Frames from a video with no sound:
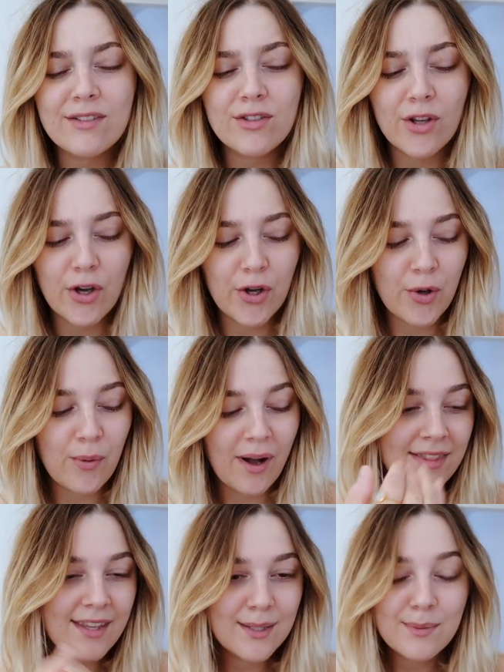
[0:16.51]

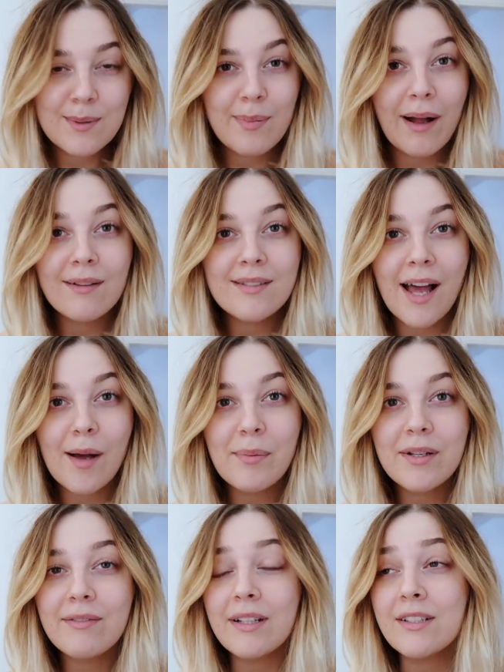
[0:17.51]
So this was bound to
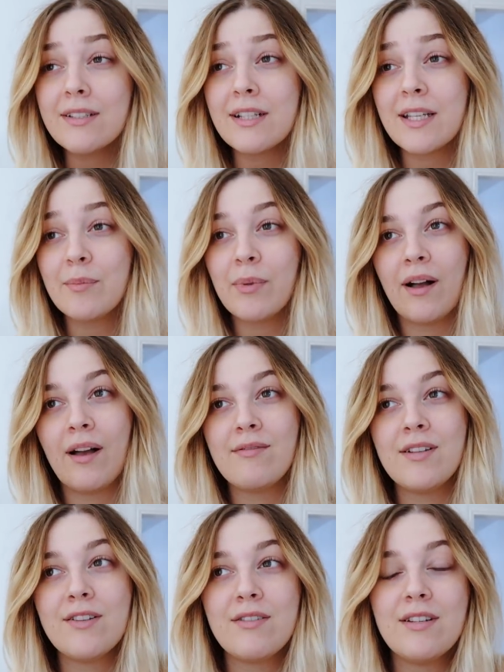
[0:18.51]
happen eventually, but
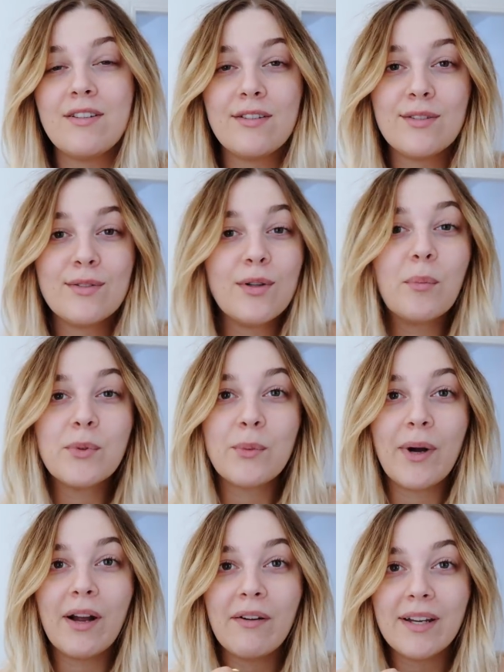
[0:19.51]
I've literally just stopped
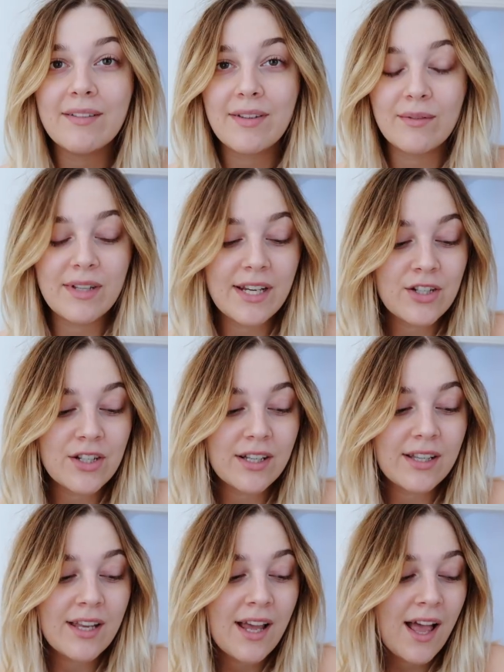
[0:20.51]
wearing
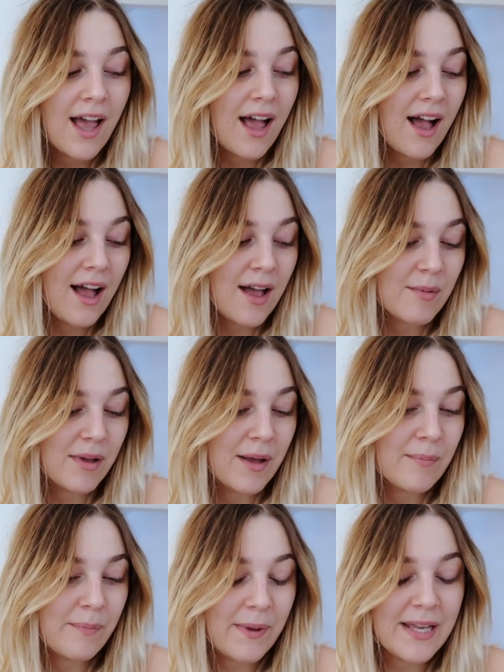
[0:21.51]
foundation
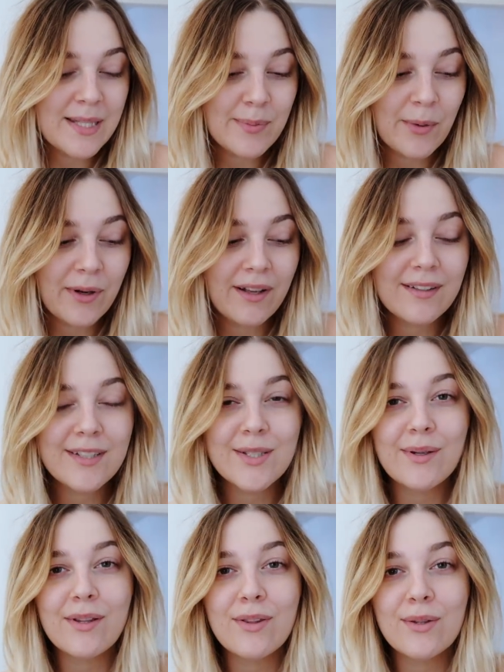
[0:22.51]
and base products.
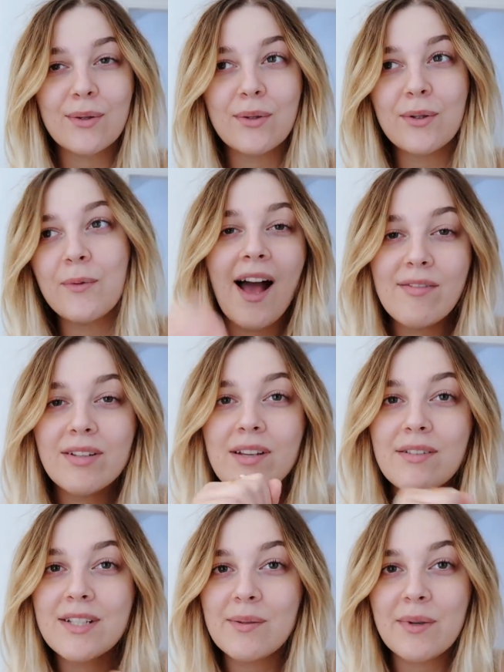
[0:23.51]
So I thought, haven't
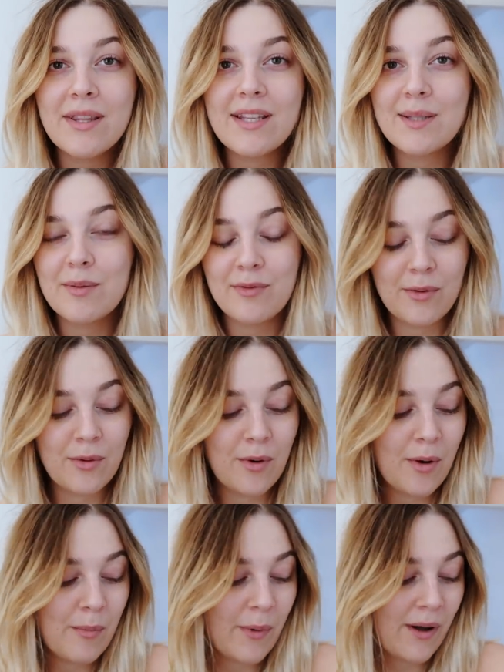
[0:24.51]
ever done one of these
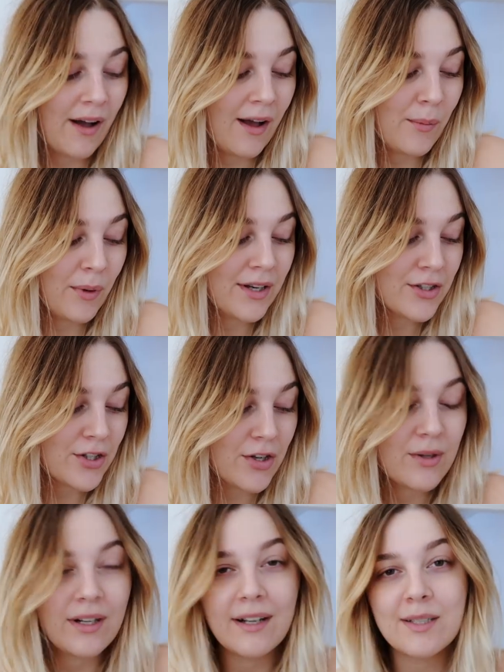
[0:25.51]
before, but I wanted to show
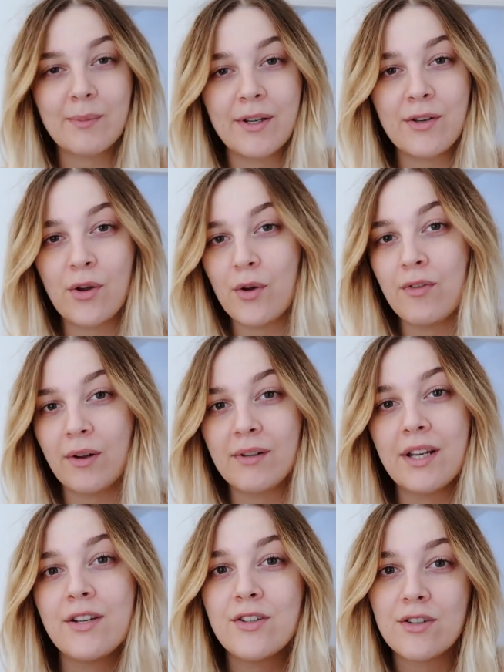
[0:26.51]
you guys my no
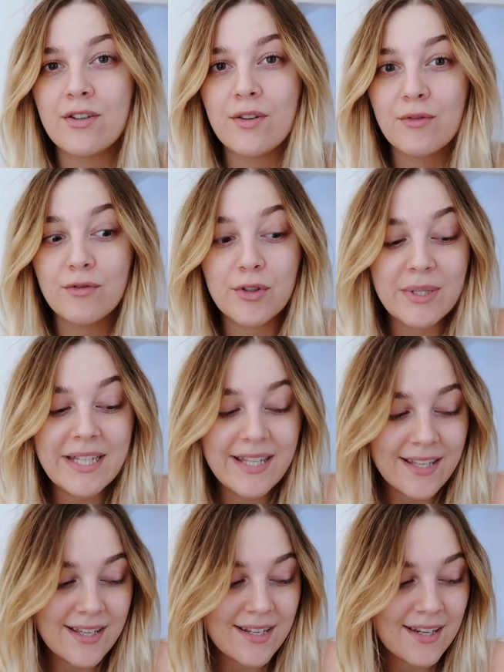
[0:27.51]
foundation
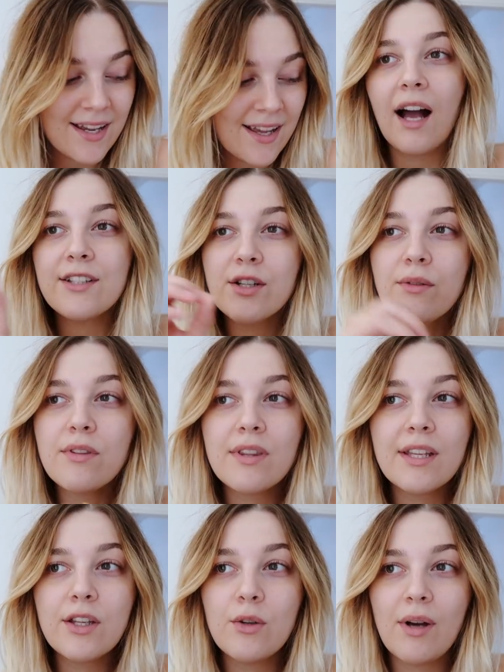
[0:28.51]
routine. I don't
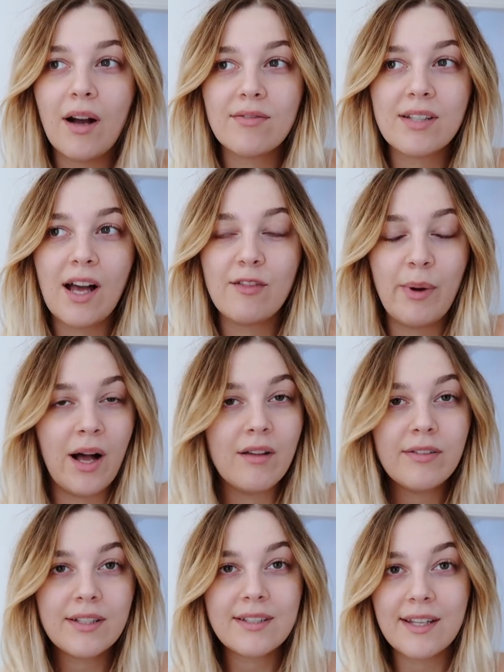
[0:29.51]
think you have to have
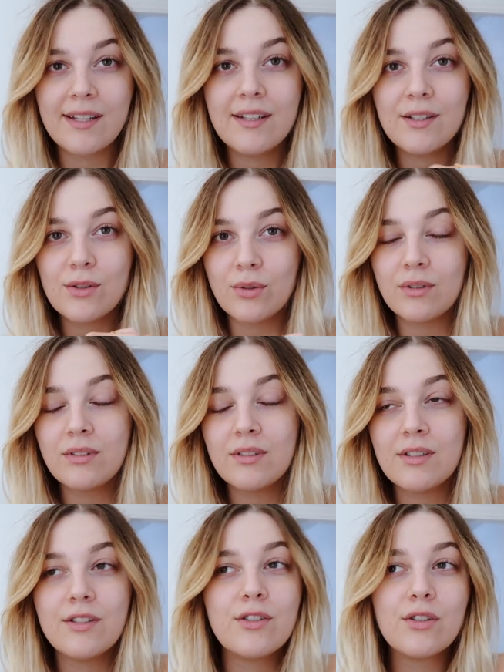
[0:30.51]
perfect skin at all
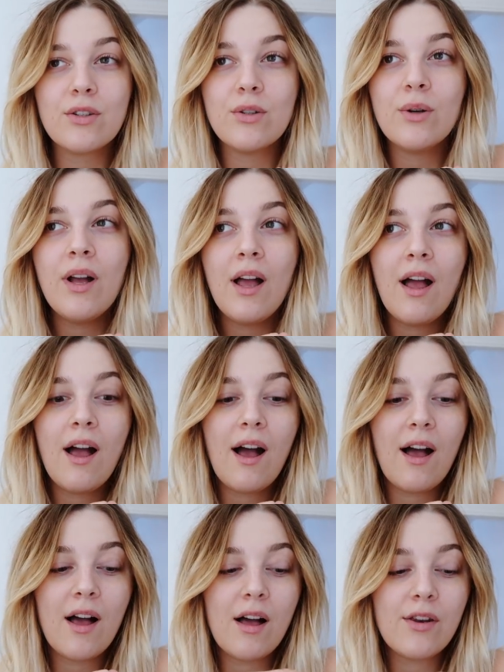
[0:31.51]
to do
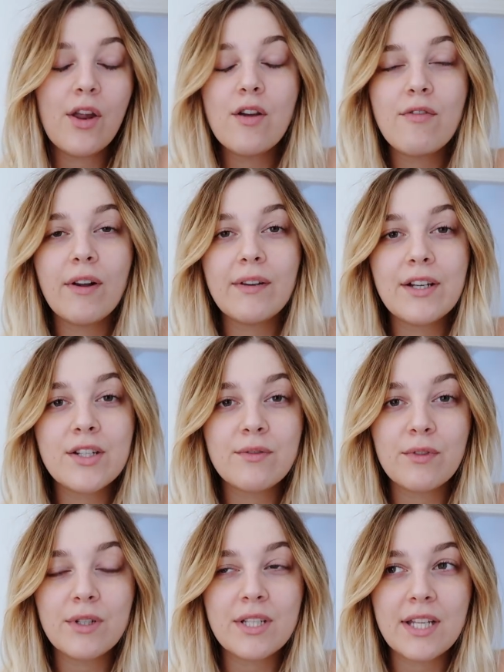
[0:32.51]
a no
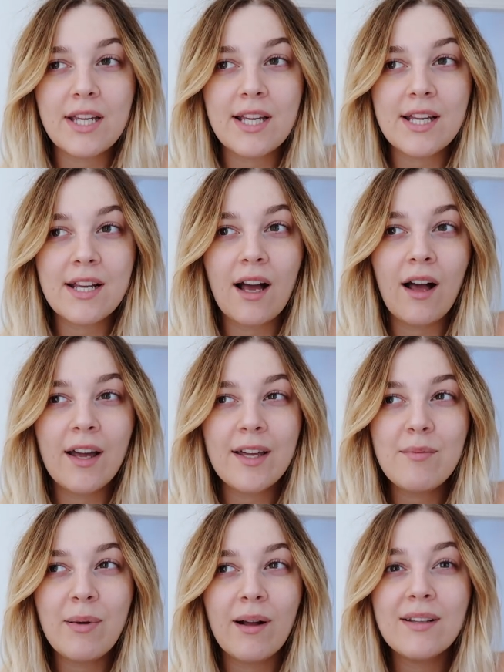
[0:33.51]
foundation routine.
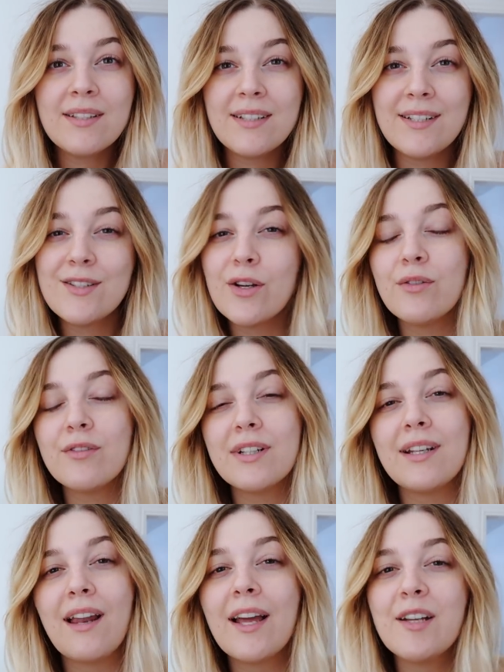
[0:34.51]
I personally don't
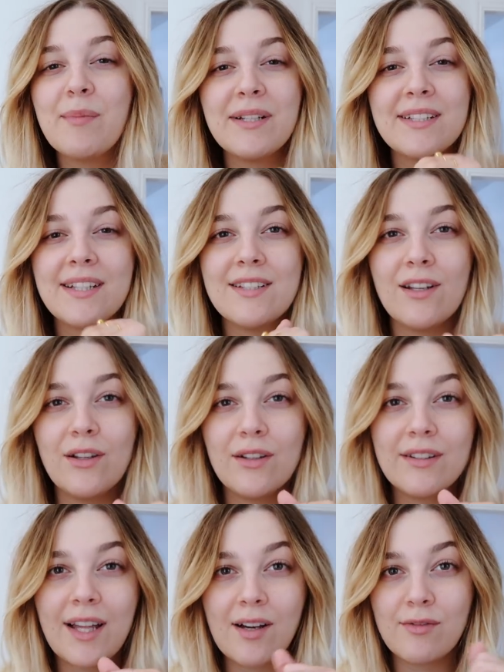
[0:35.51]
really like my skin to
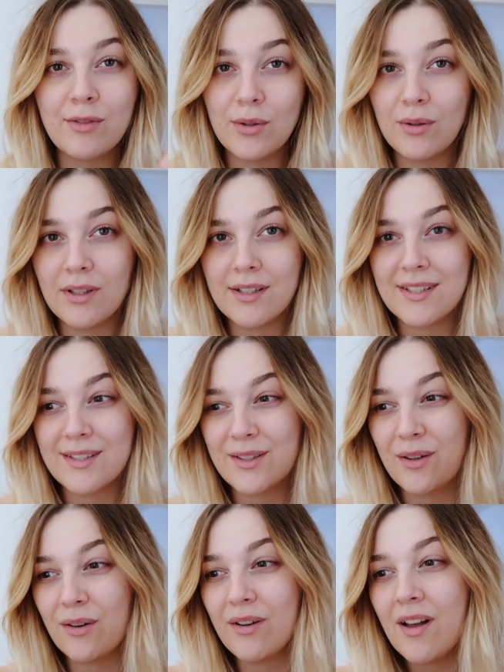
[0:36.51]
look that flawless. It's
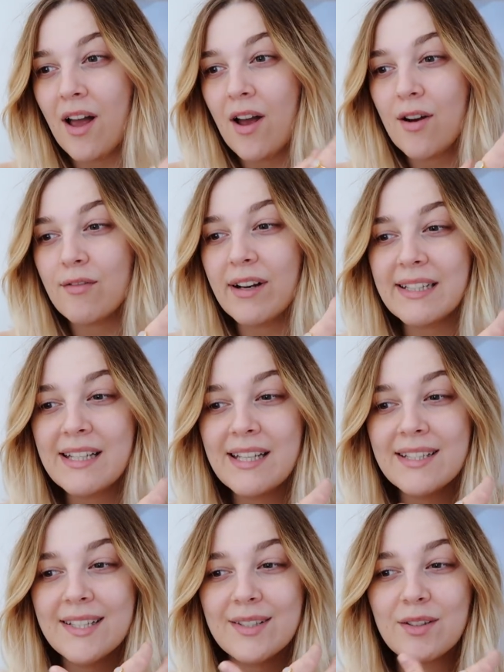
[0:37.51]
got
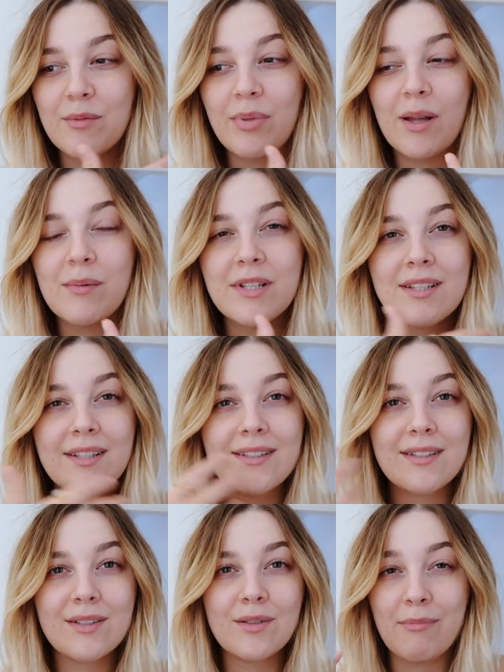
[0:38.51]
redness, it's got
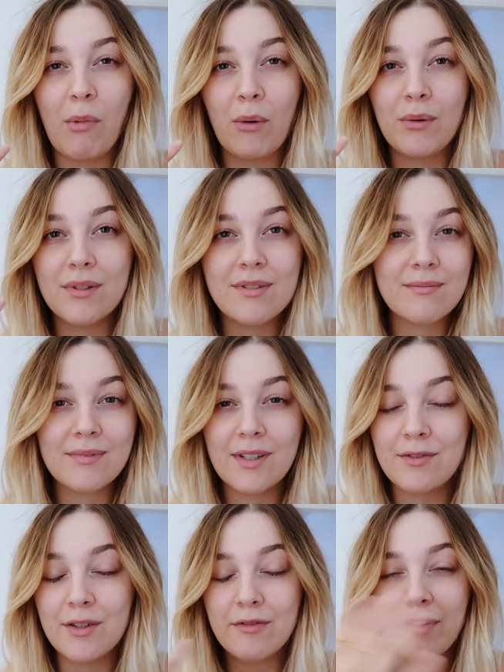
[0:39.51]
blemishes, it's got moles and
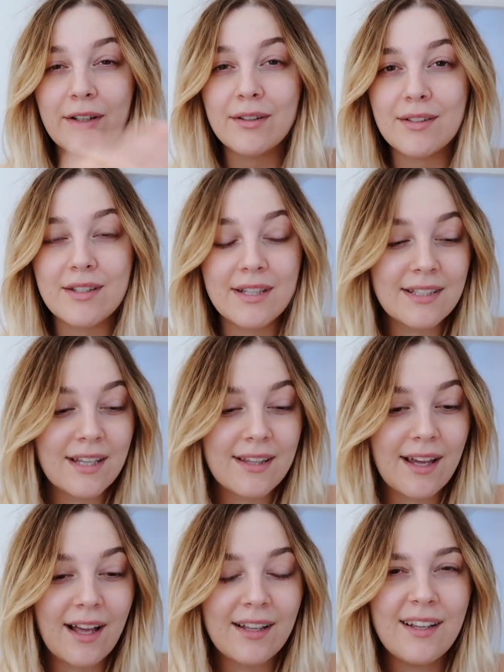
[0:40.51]
a few freckles and things like
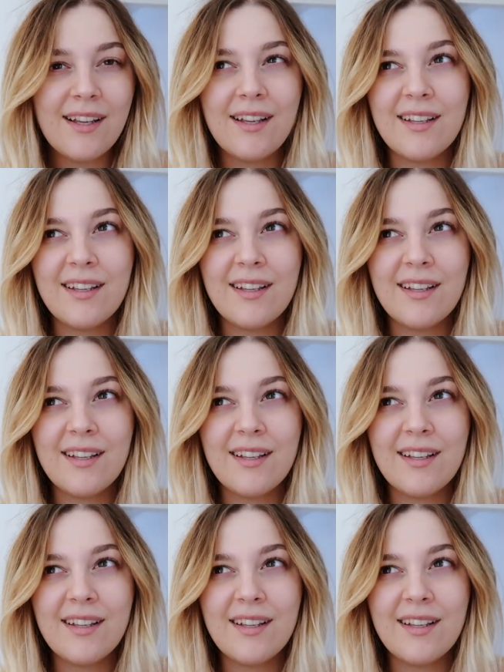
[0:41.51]
that.